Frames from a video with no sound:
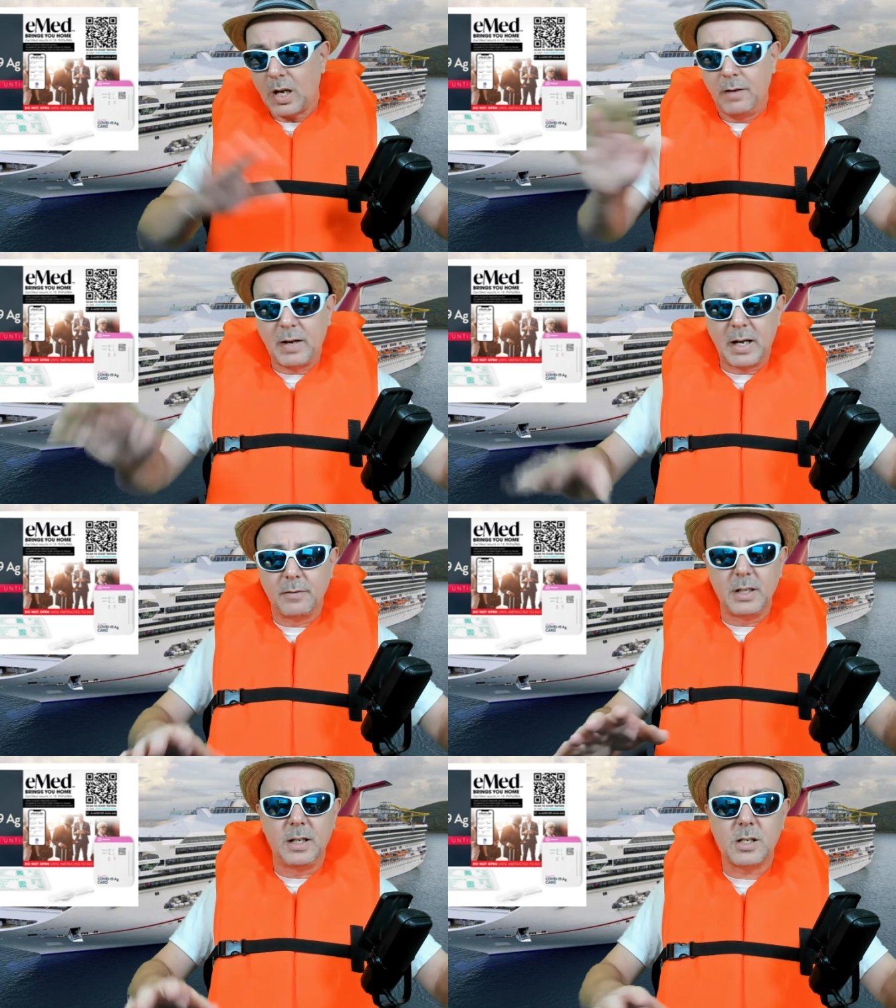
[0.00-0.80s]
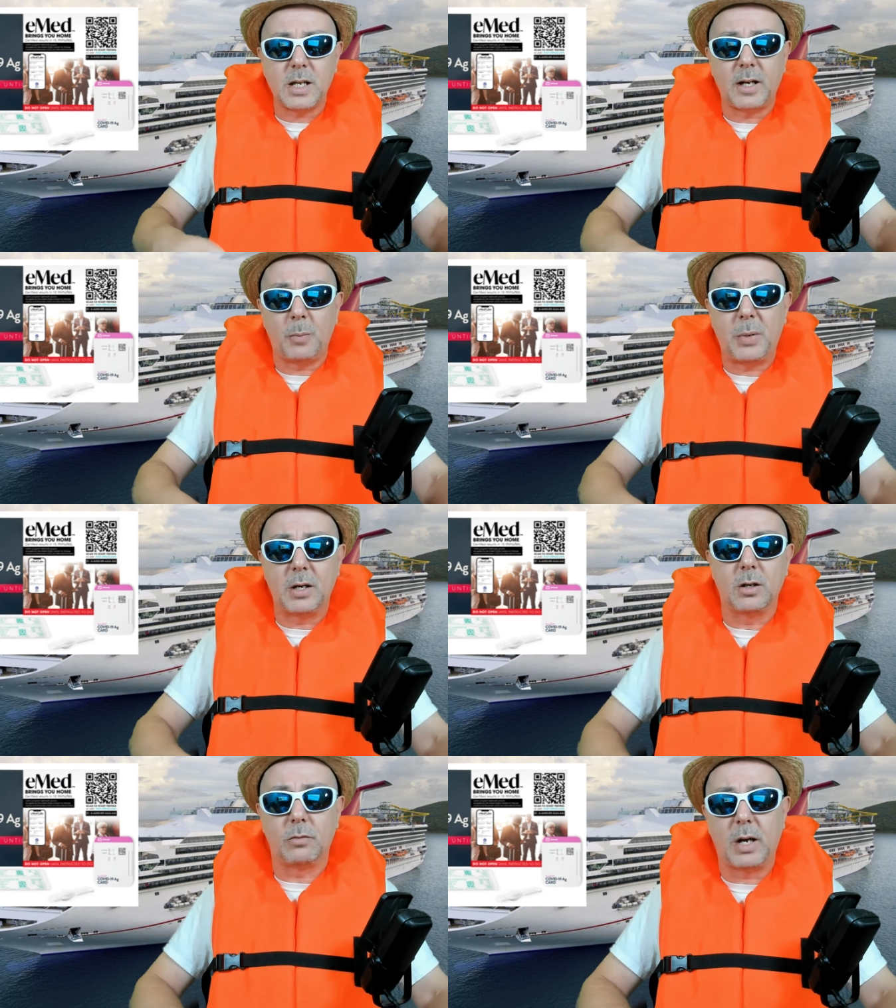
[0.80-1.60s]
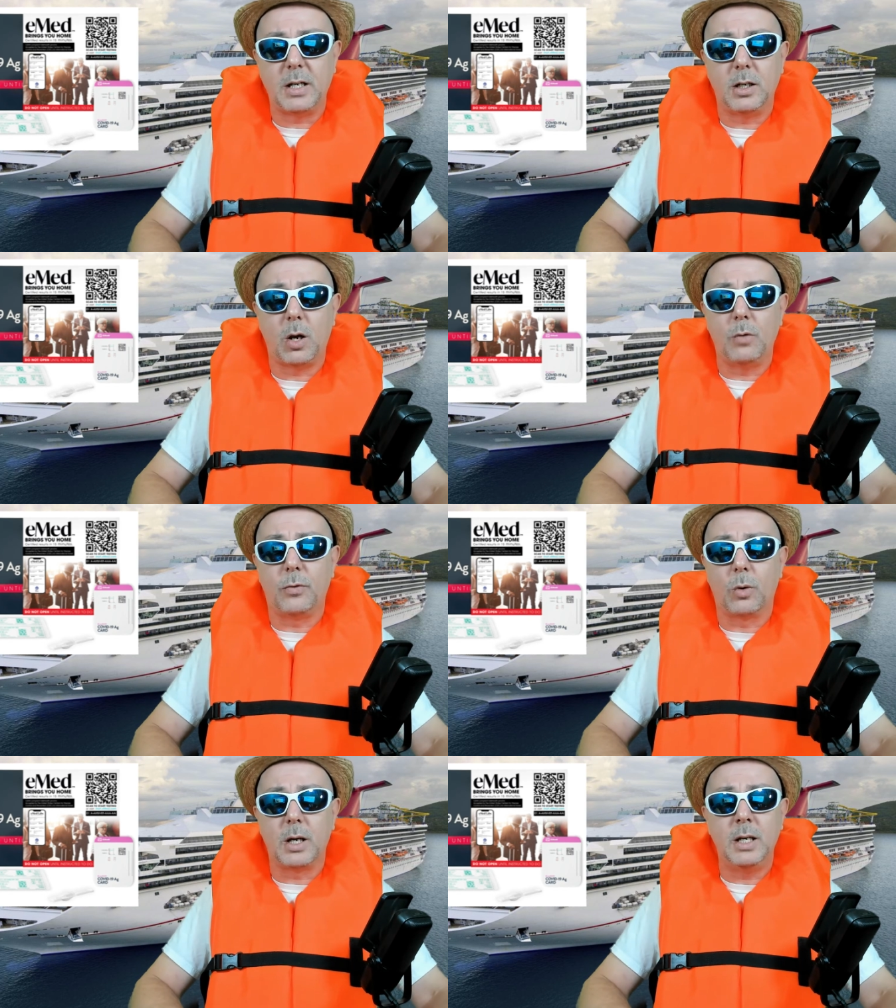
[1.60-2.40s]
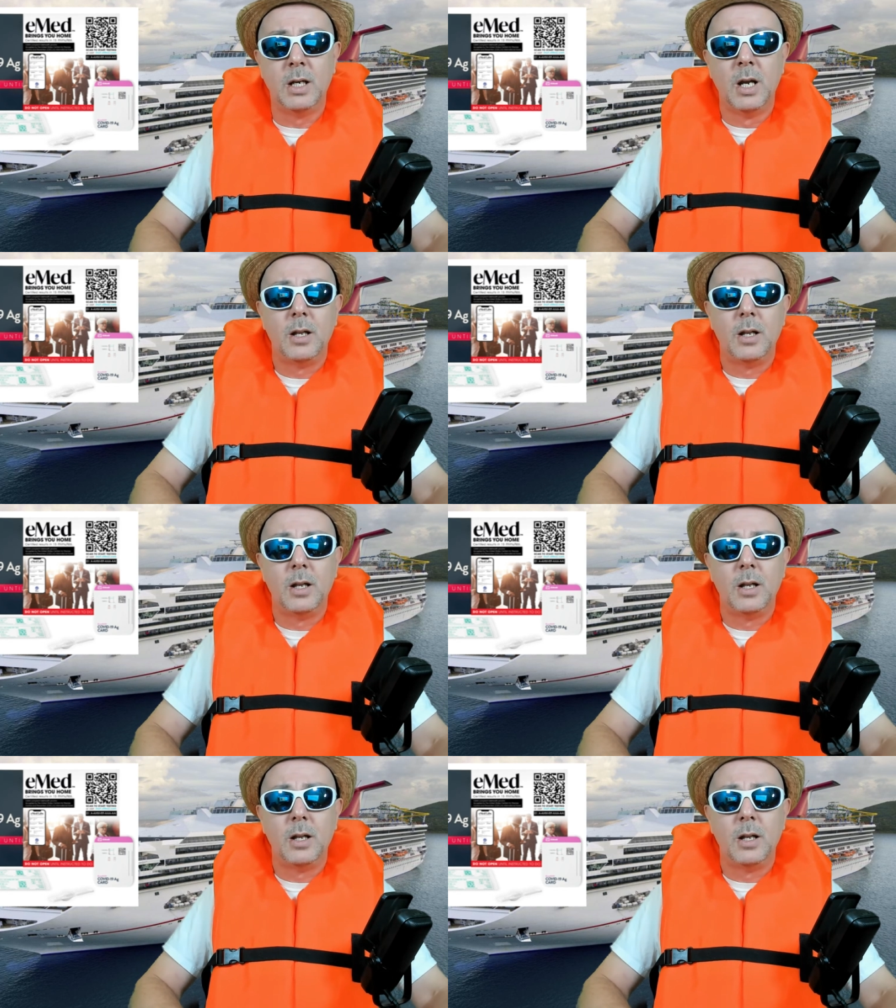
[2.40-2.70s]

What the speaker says: I've got everything set up here and ready to go for it.